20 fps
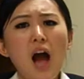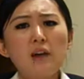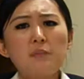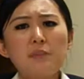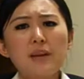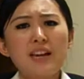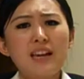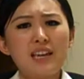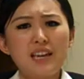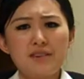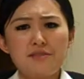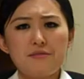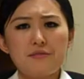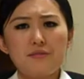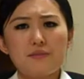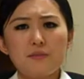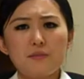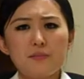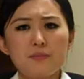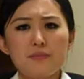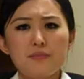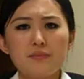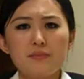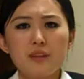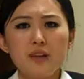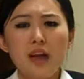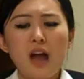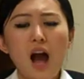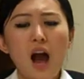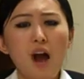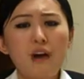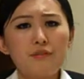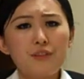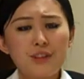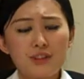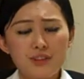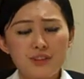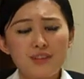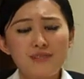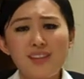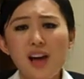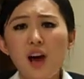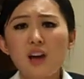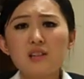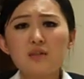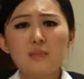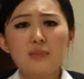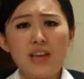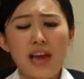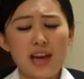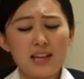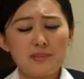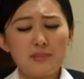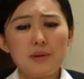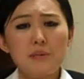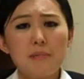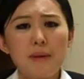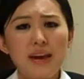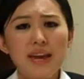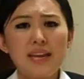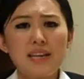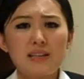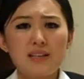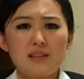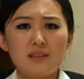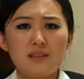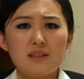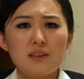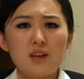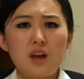I believe, after the announcement has been made,